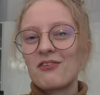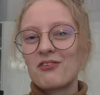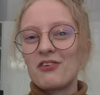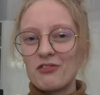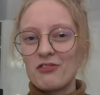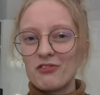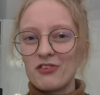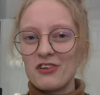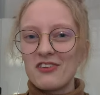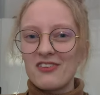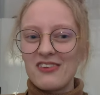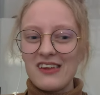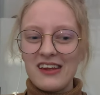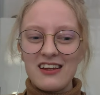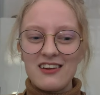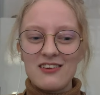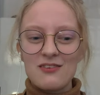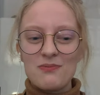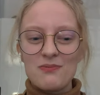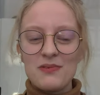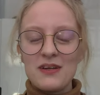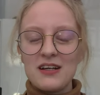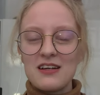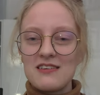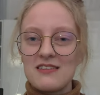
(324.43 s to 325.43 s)
lot of different
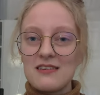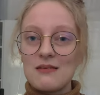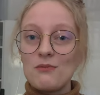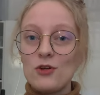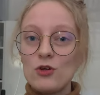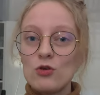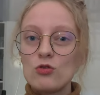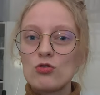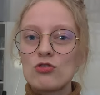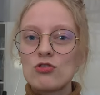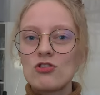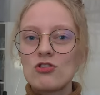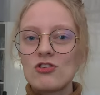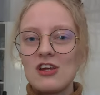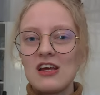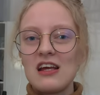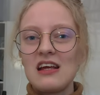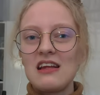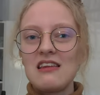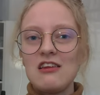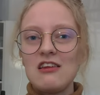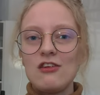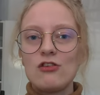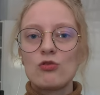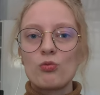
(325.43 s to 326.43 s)
things because I'm used to
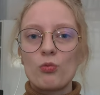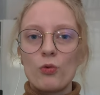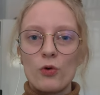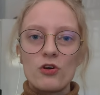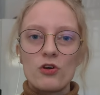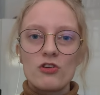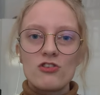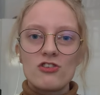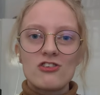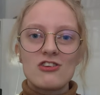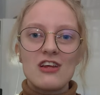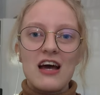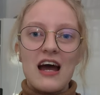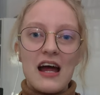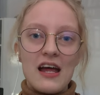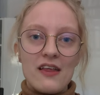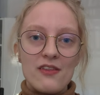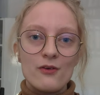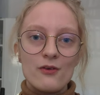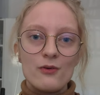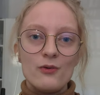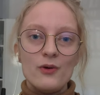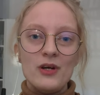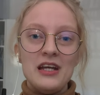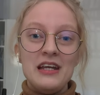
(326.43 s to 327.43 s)
saying these words
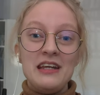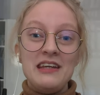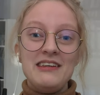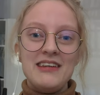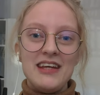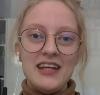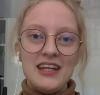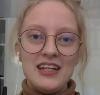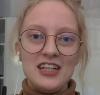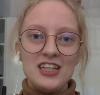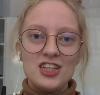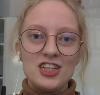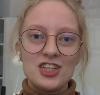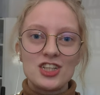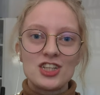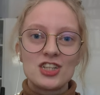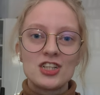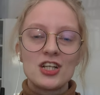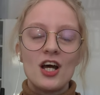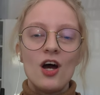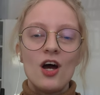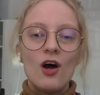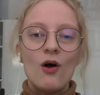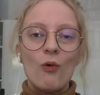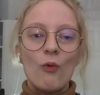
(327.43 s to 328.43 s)
either in
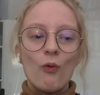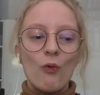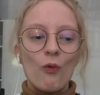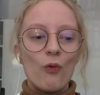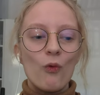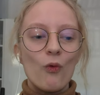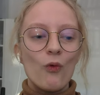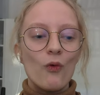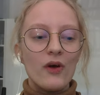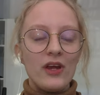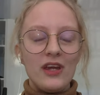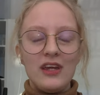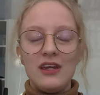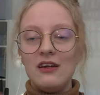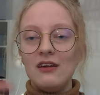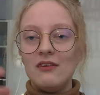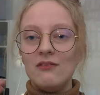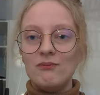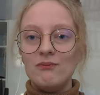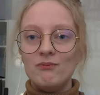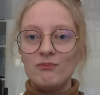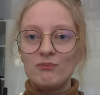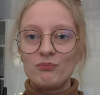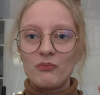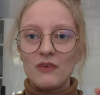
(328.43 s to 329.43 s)
Danish or
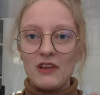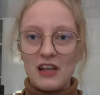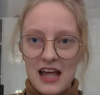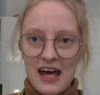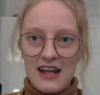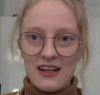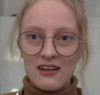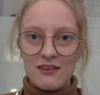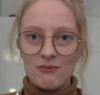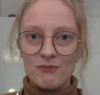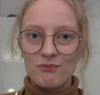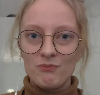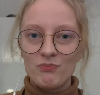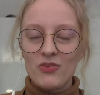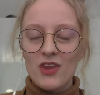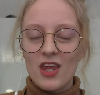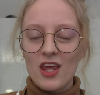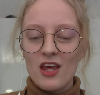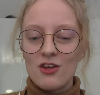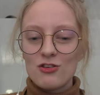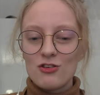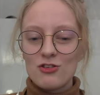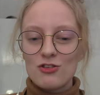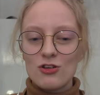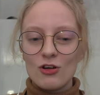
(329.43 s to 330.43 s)
in Latin.
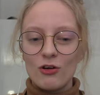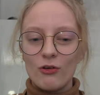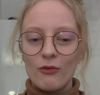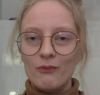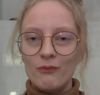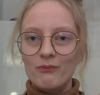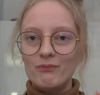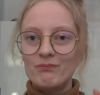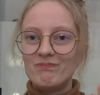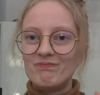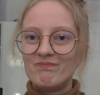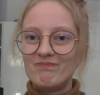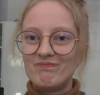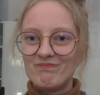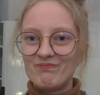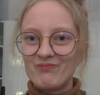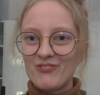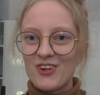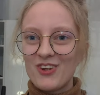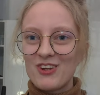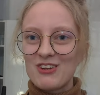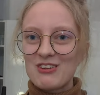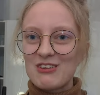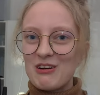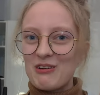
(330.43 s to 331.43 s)
So
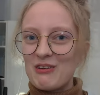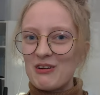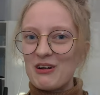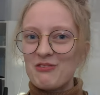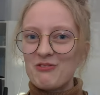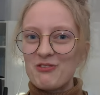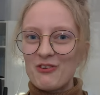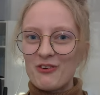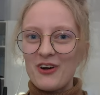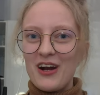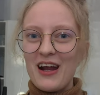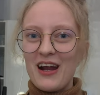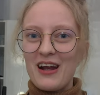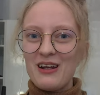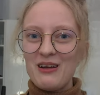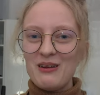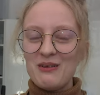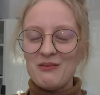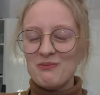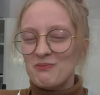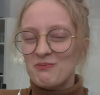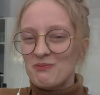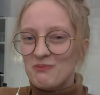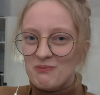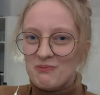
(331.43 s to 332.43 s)
sorry for
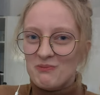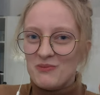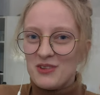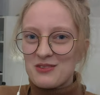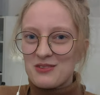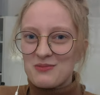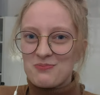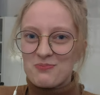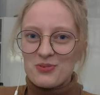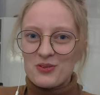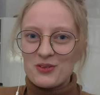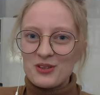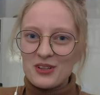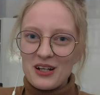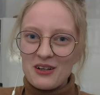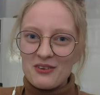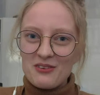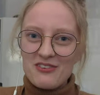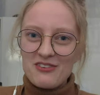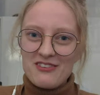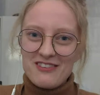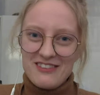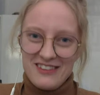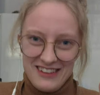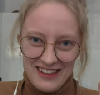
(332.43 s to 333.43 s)
any
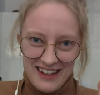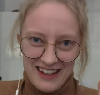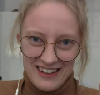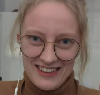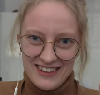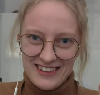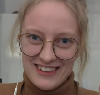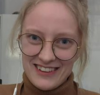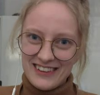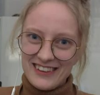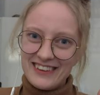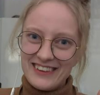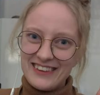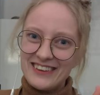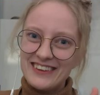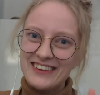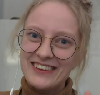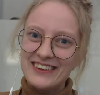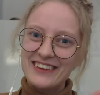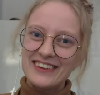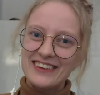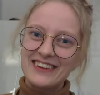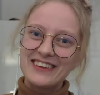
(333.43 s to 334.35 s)
mispronunciation.